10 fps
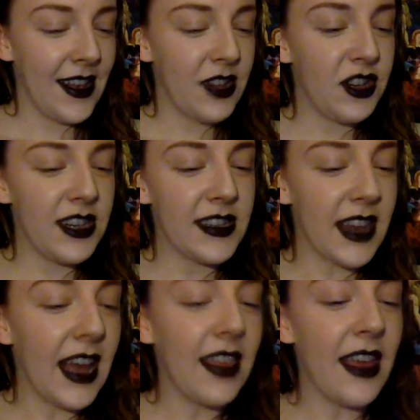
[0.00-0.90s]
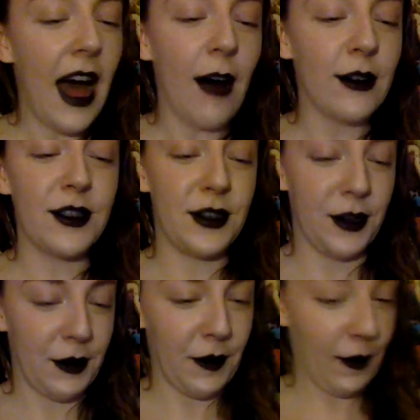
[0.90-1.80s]
She's like the
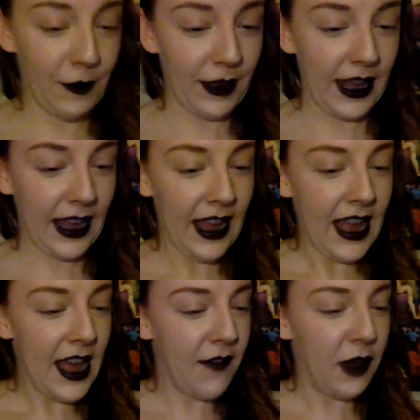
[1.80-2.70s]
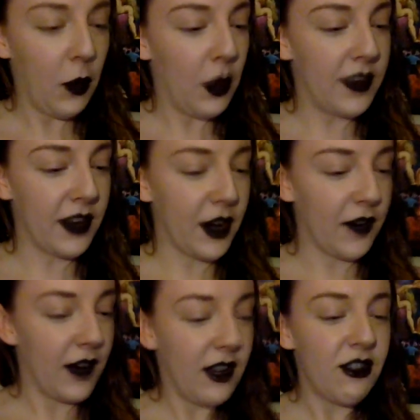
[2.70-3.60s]
Aleister Crowley if he was a
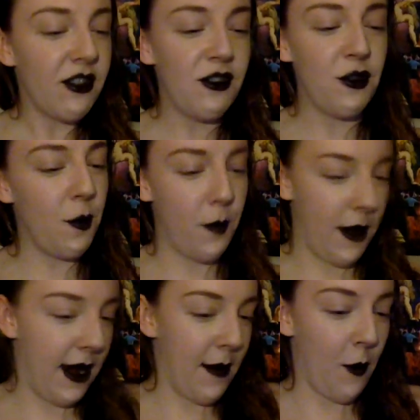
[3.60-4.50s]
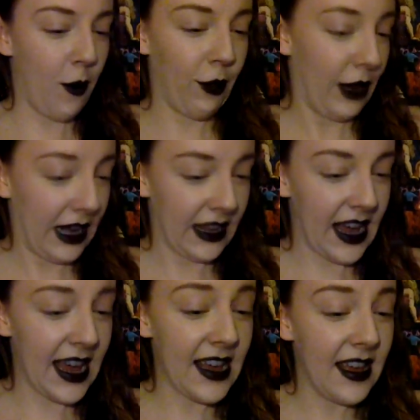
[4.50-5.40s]
curvaceous Drew Barrymore
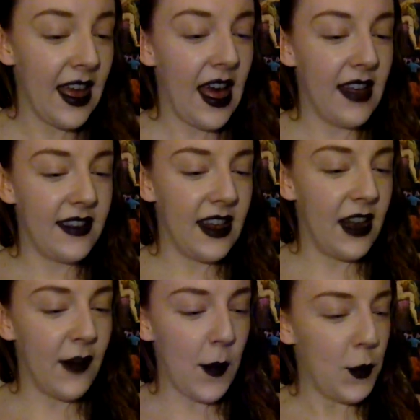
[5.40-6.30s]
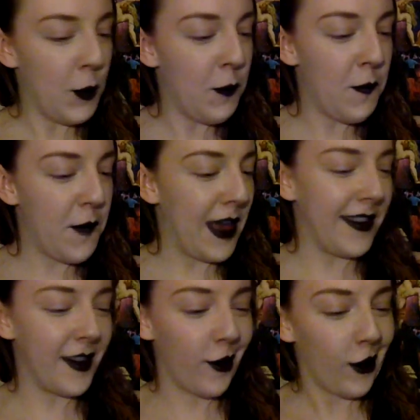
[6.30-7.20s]
look-alike instead of a
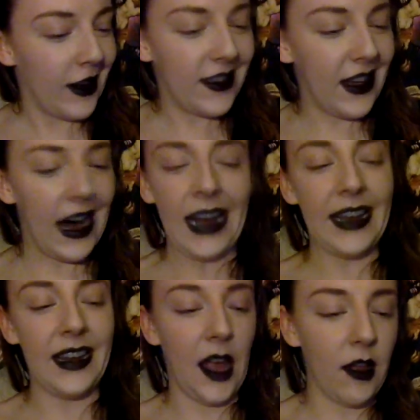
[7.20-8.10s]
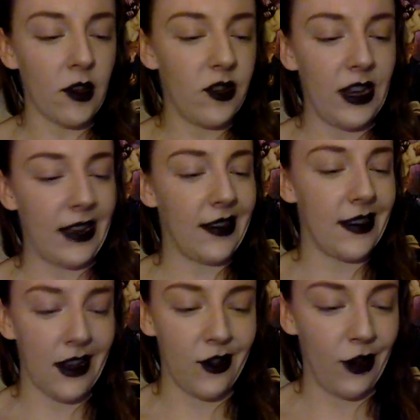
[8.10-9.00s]
moon-faced, crazy-eyed English
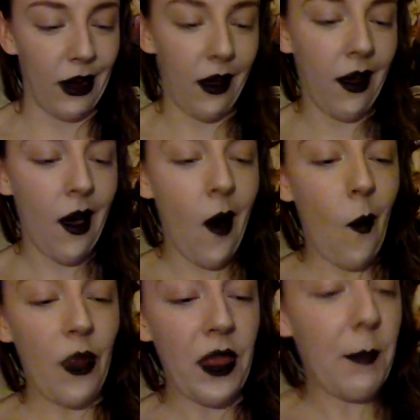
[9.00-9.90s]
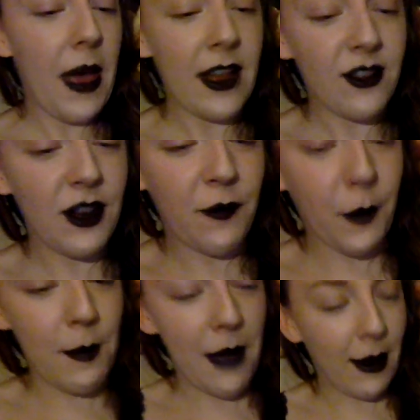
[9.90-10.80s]
eccentric with a penchant
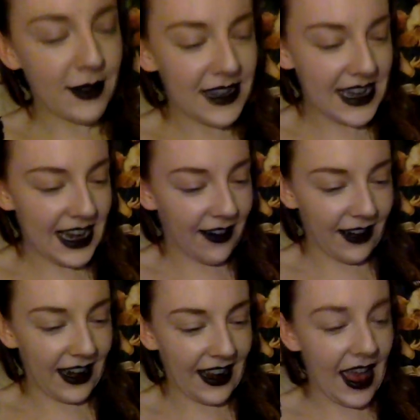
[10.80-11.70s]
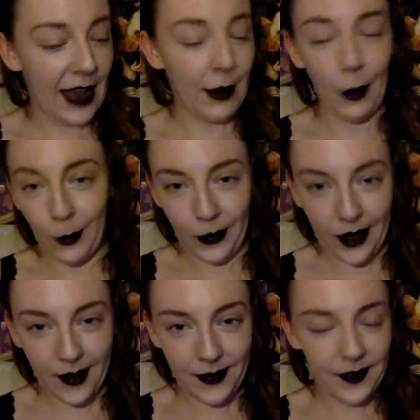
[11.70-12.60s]
for mountaineering and
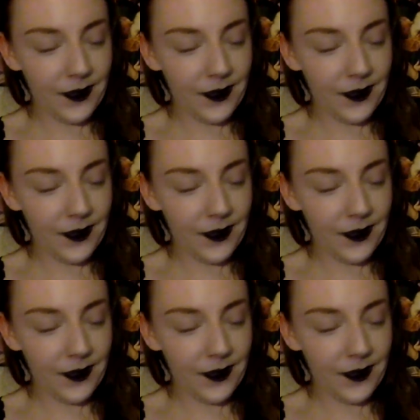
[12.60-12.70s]
opium.